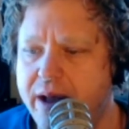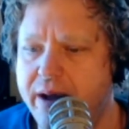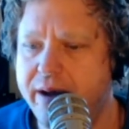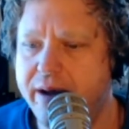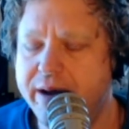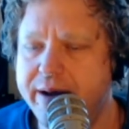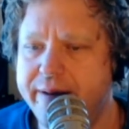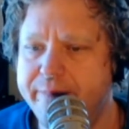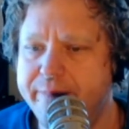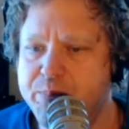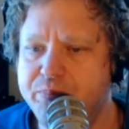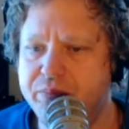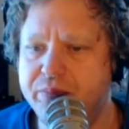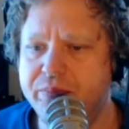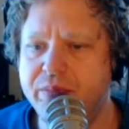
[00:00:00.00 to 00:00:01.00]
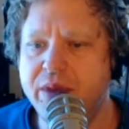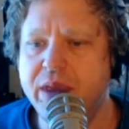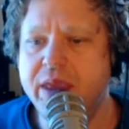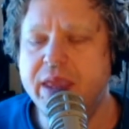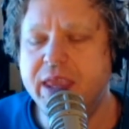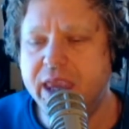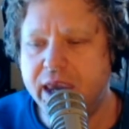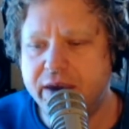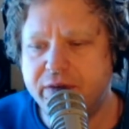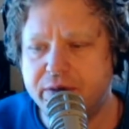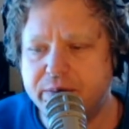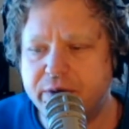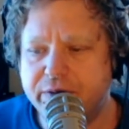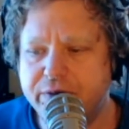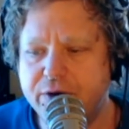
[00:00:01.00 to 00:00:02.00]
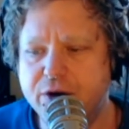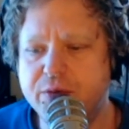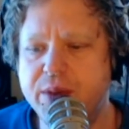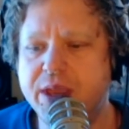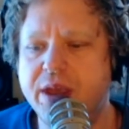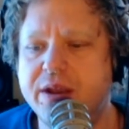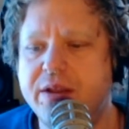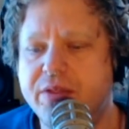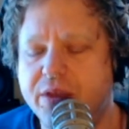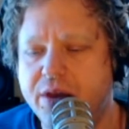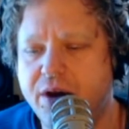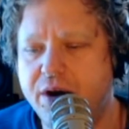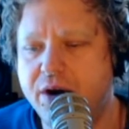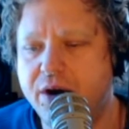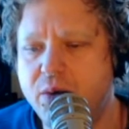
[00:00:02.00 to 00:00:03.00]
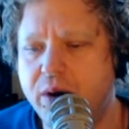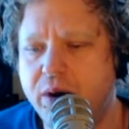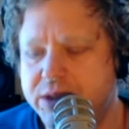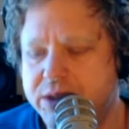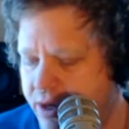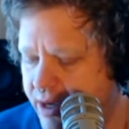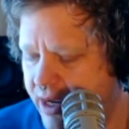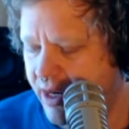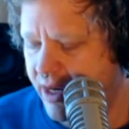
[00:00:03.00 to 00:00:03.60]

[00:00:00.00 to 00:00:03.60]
Even before we got on the call, we were talking